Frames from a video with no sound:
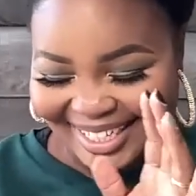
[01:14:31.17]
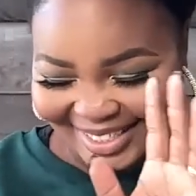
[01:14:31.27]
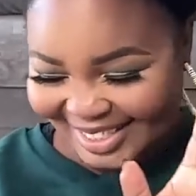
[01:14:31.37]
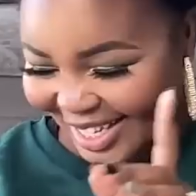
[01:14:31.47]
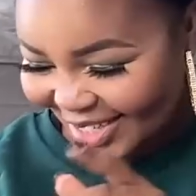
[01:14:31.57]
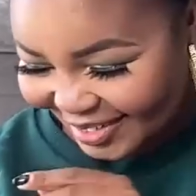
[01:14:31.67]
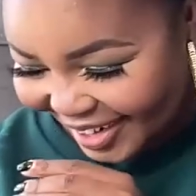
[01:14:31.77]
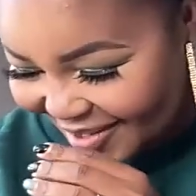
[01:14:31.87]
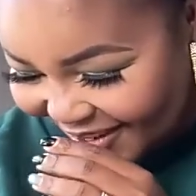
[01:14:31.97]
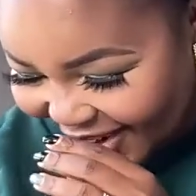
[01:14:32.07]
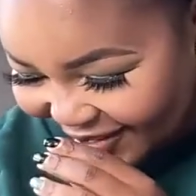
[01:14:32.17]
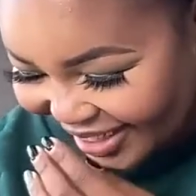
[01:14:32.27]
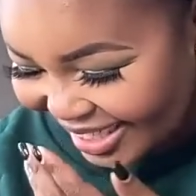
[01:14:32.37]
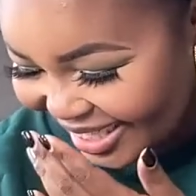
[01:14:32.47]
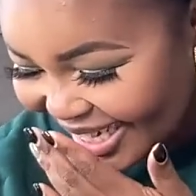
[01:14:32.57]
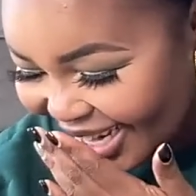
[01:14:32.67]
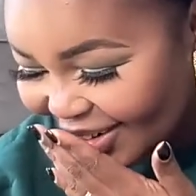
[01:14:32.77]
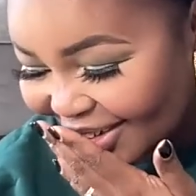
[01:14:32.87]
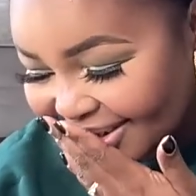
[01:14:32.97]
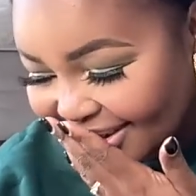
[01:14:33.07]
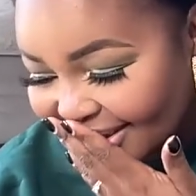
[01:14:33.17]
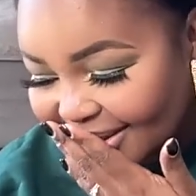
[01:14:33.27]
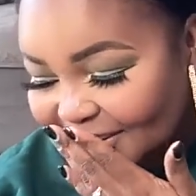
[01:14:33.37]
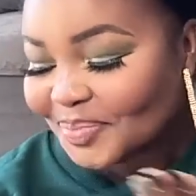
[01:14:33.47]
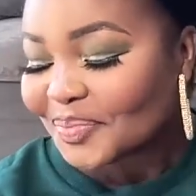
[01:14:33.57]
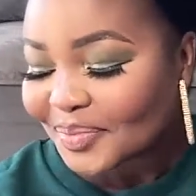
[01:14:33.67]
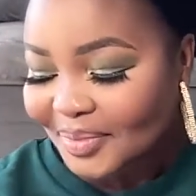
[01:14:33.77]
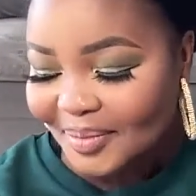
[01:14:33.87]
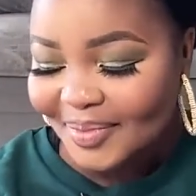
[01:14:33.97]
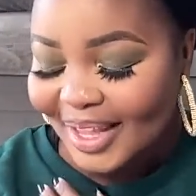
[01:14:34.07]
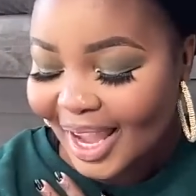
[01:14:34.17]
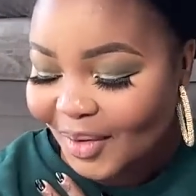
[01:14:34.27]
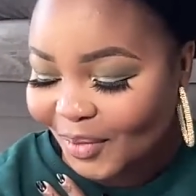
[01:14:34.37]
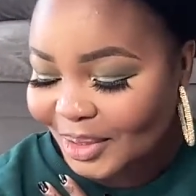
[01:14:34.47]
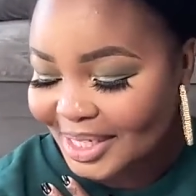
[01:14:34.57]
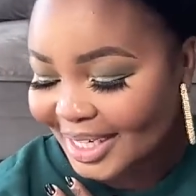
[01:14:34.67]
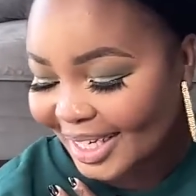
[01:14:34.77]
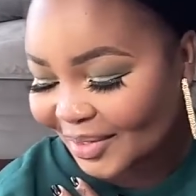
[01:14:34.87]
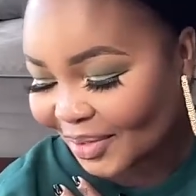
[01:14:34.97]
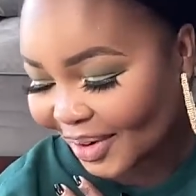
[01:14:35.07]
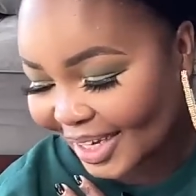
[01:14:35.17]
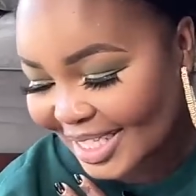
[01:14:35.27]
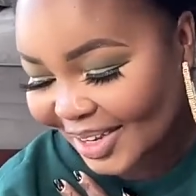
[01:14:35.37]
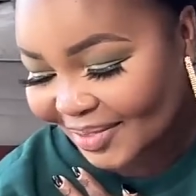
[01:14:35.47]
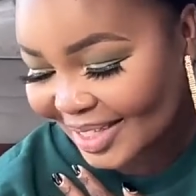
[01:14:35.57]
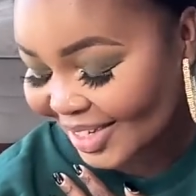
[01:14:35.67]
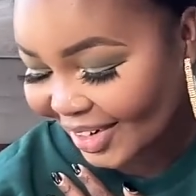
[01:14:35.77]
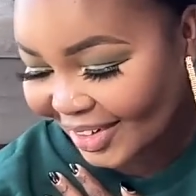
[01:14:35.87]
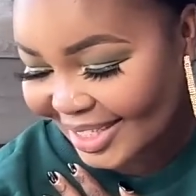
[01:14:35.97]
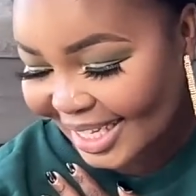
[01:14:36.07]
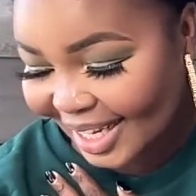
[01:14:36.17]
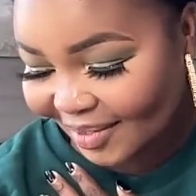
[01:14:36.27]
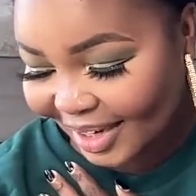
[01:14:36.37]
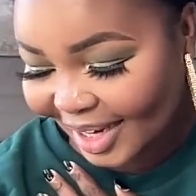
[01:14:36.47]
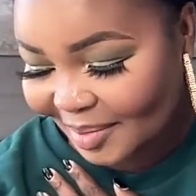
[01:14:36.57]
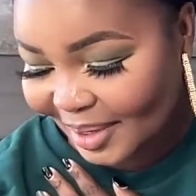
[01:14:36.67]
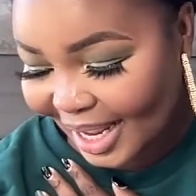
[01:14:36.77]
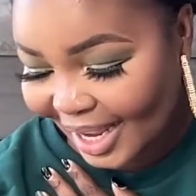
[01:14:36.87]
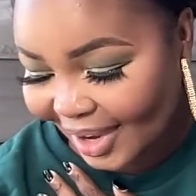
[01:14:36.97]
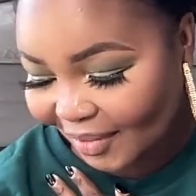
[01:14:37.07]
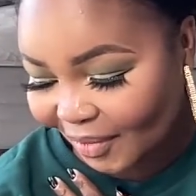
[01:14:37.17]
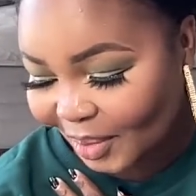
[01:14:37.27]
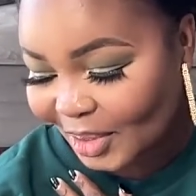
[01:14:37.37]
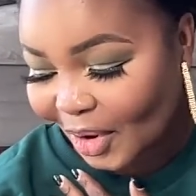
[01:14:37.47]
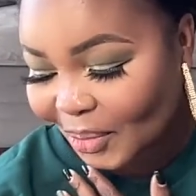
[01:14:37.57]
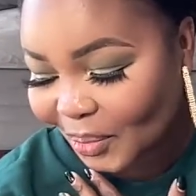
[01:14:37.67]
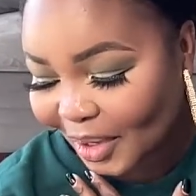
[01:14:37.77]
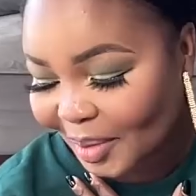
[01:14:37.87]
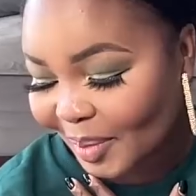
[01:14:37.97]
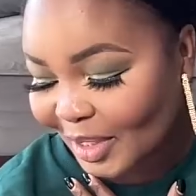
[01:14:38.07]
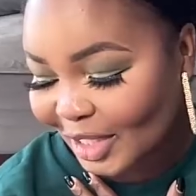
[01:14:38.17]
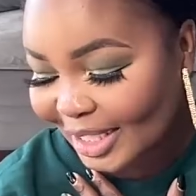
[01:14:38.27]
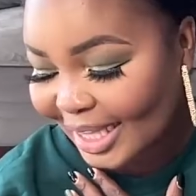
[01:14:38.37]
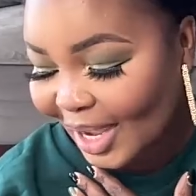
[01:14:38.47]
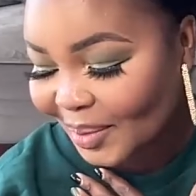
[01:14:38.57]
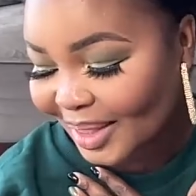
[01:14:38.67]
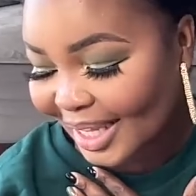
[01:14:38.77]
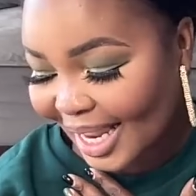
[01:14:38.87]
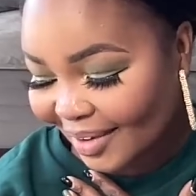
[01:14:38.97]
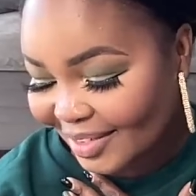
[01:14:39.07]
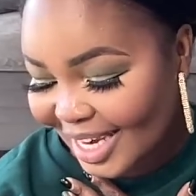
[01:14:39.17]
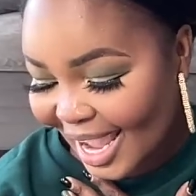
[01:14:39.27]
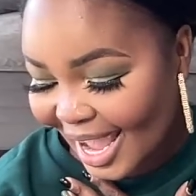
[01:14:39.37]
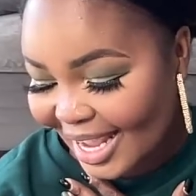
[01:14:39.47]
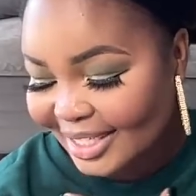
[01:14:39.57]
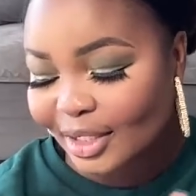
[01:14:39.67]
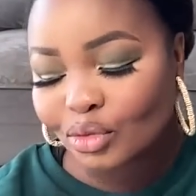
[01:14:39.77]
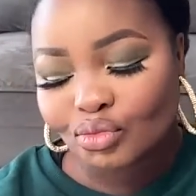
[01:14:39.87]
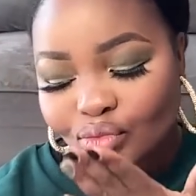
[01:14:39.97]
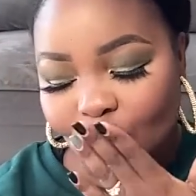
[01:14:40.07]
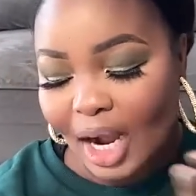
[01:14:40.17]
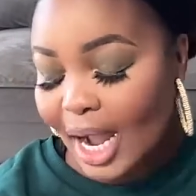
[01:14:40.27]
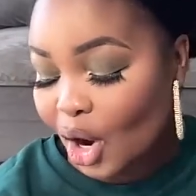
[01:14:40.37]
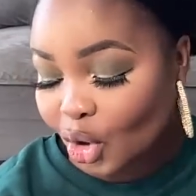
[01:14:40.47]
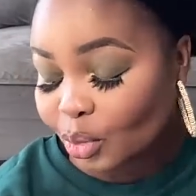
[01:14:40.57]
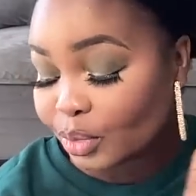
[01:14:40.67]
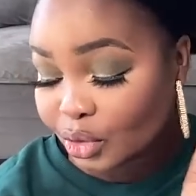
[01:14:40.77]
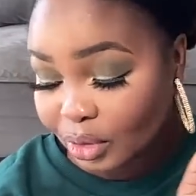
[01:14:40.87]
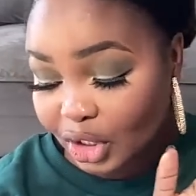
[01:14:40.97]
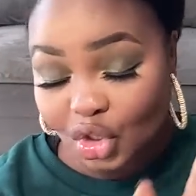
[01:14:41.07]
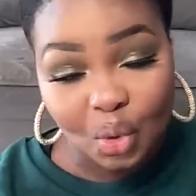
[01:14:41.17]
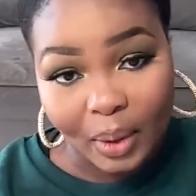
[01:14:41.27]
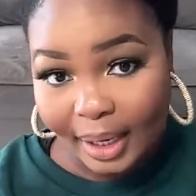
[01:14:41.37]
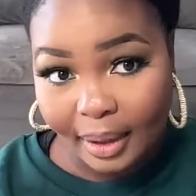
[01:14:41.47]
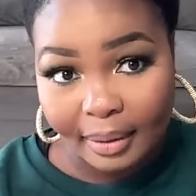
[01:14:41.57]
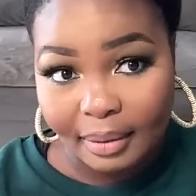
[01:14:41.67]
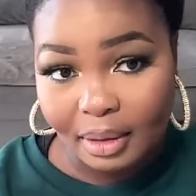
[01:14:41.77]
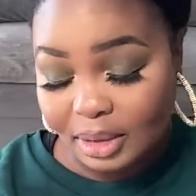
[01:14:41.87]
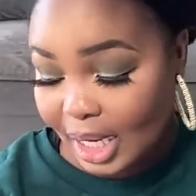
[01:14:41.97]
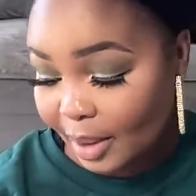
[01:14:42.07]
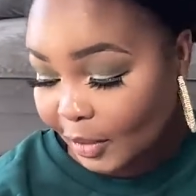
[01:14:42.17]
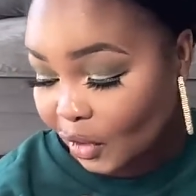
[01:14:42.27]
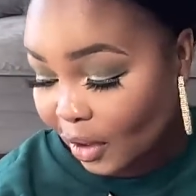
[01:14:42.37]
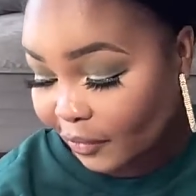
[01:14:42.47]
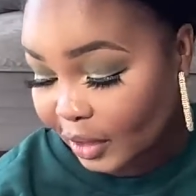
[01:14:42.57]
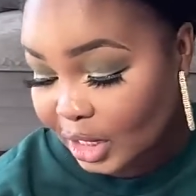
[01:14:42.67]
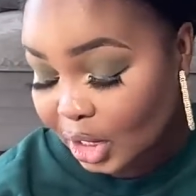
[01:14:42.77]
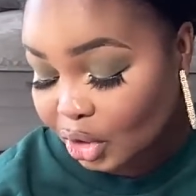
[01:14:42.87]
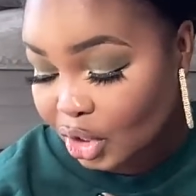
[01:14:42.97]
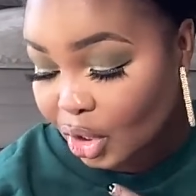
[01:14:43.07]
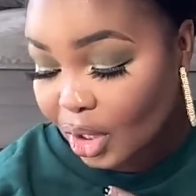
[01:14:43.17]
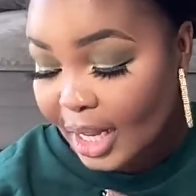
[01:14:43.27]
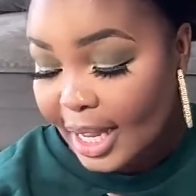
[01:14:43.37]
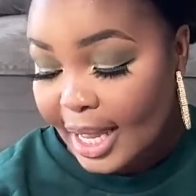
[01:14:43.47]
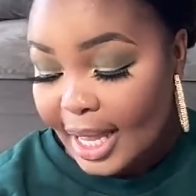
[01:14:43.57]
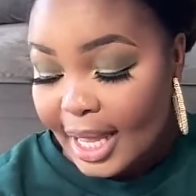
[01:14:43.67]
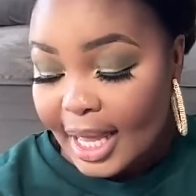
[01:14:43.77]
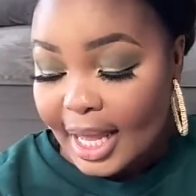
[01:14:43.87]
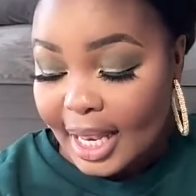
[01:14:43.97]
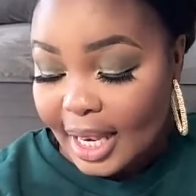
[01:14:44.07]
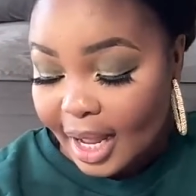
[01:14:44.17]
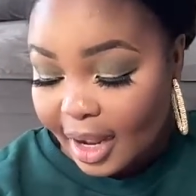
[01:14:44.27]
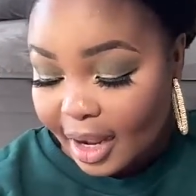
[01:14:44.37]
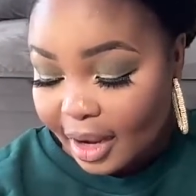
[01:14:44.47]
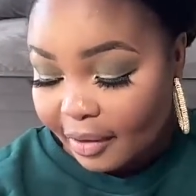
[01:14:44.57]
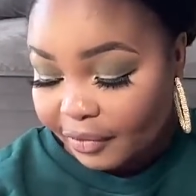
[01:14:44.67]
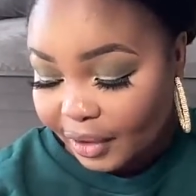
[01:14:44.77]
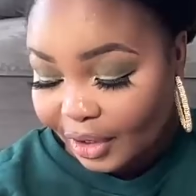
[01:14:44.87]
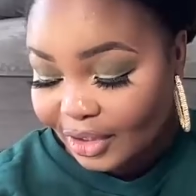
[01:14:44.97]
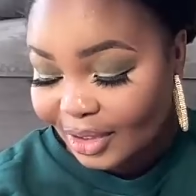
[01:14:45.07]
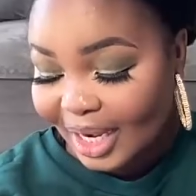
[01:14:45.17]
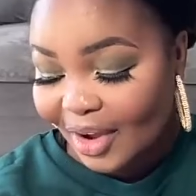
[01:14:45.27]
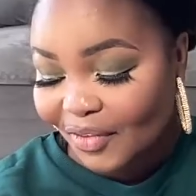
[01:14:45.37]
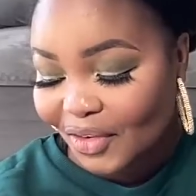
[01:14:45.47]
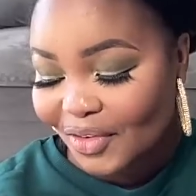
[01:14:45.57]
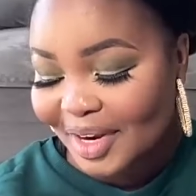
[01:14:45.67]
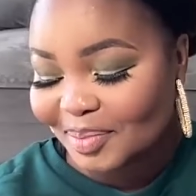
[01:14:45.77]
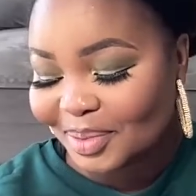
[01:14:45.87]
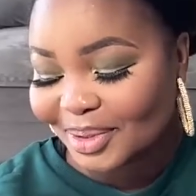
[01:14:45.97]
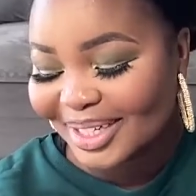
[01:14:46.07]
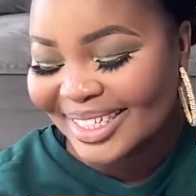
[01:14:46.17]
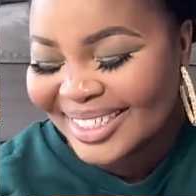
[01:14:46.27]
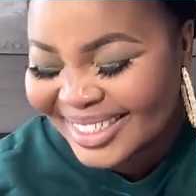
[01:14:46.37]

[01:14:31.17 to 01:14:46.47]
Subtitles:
I'll tell you why I'm laughing just now. Unfortunately for us office girls, 11 a.m. live will not work, but good luck with the live chat. Mwah. I hope you enjoying your time at the office. Also, love your love for Red Bull.